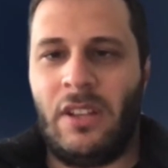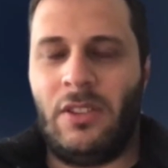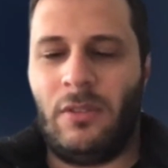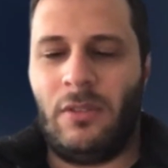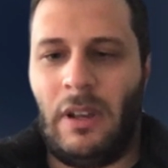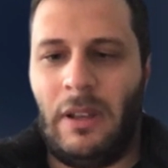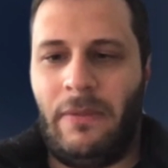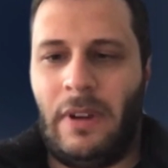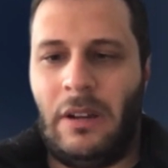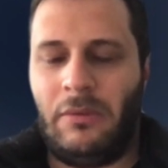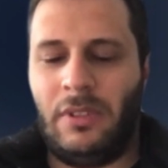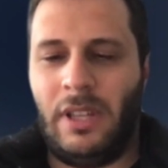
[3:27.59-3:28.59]
So I
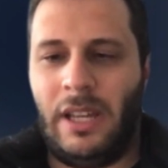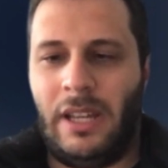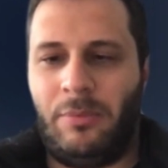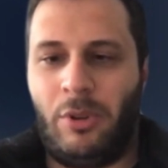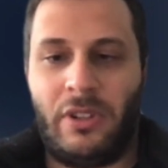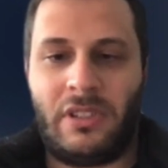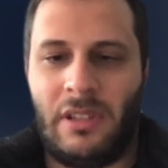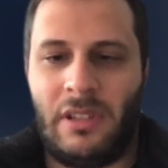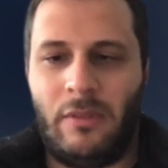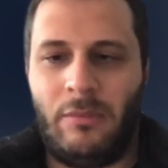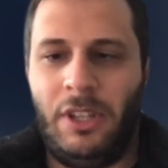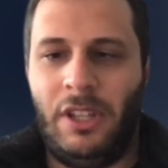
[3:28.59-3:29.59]
found that personally
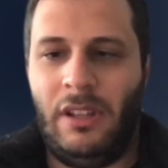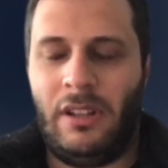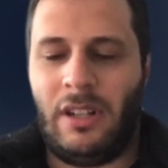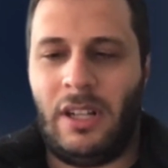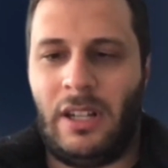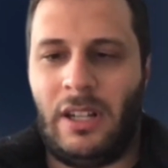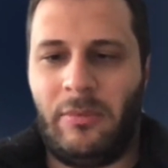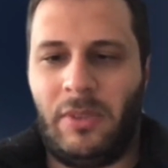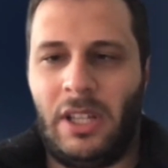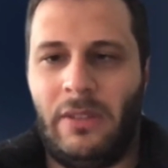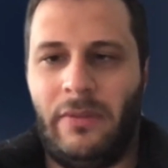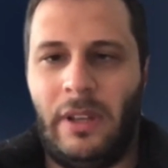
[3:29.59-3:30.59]
for me,
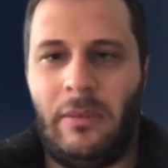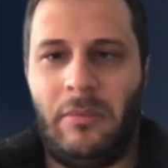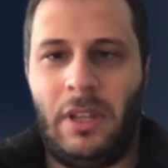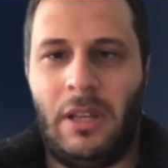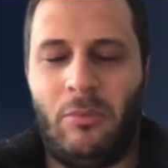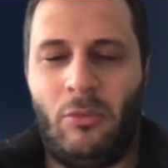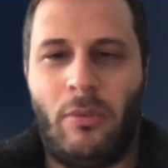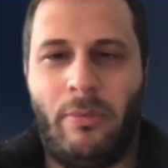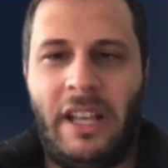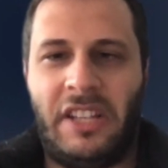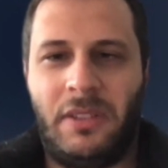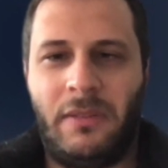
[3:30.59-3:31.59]
kind of a more
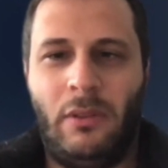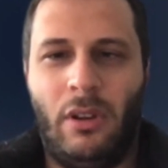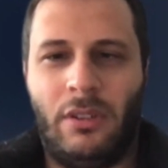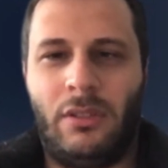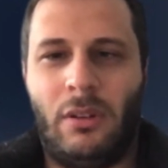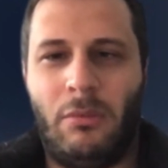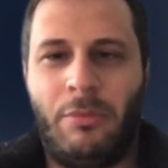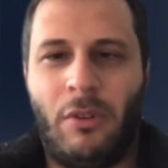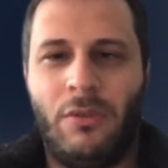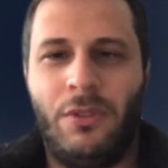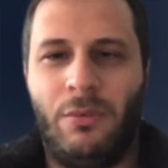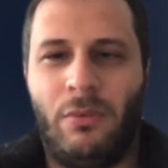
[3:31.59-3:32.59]
passive, longer-term
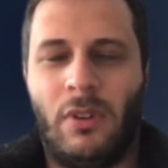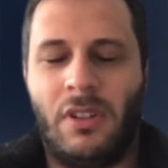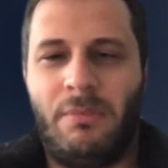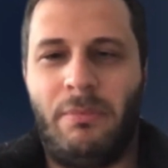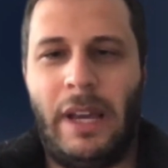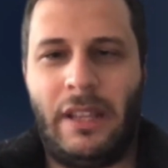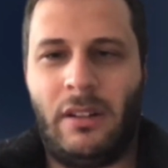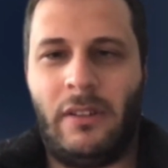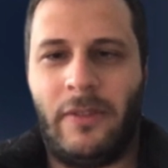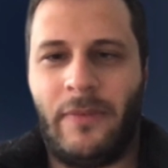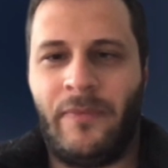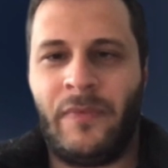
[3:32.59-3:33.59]
approach works better,
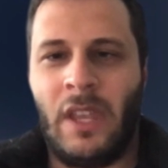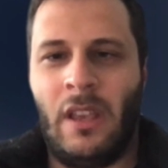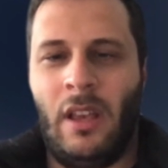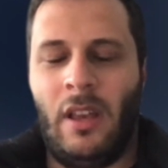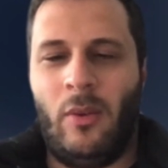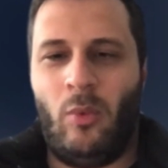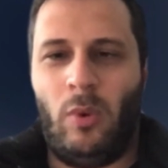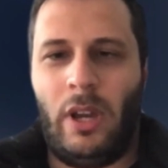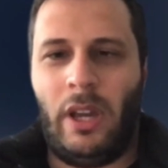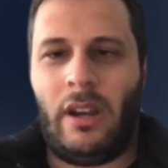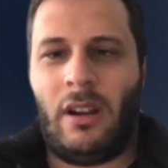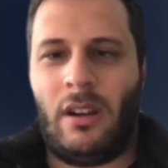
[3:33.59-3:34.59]

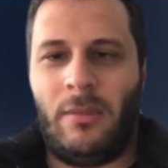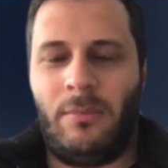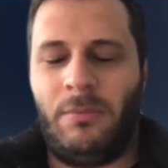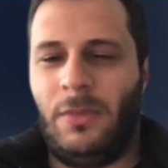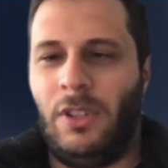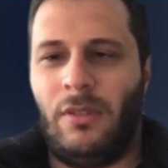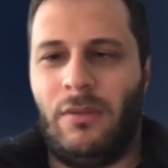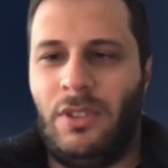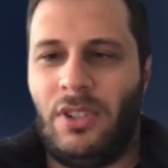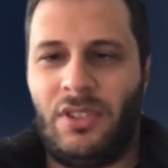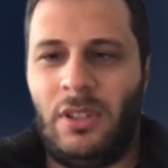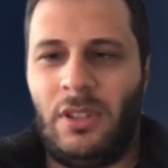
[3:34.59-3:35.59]
where you
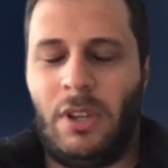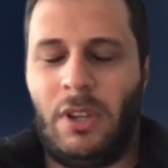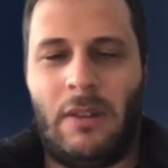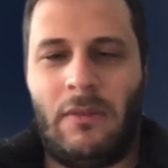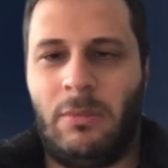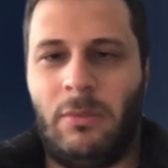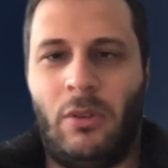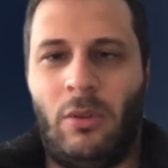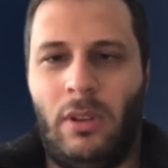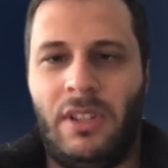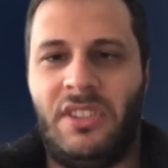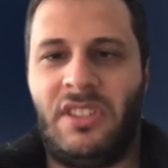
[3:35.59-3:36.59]
just need to be comfortable
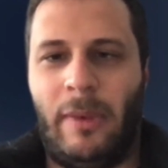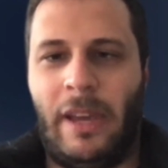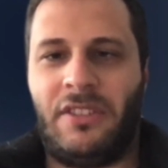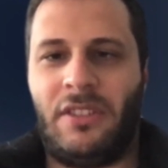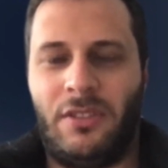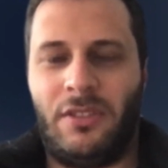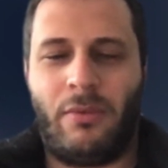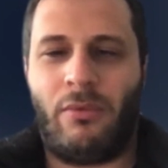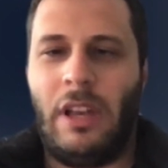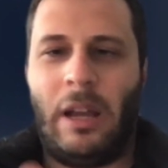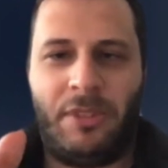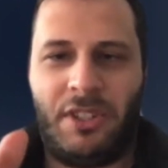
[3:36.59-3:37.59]
holding some assets through
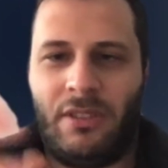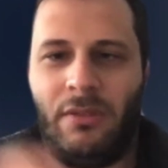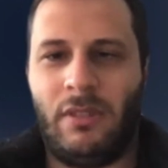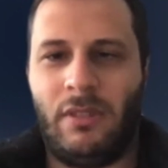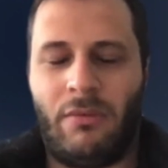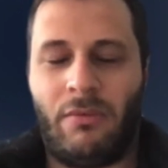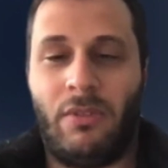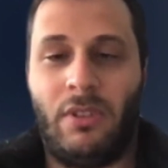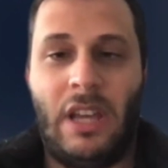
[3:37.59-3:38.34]
the ups and through the